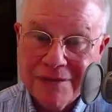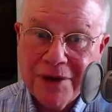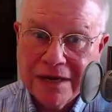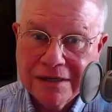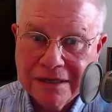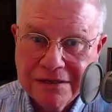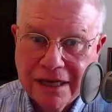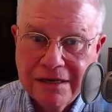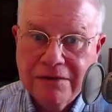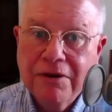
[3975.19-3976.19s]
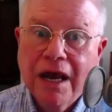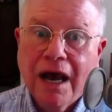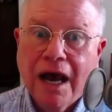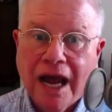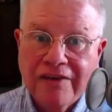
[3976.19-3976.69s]
I'm not going to tell you,
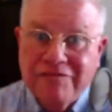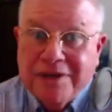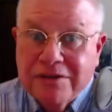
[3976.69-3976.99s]
I've been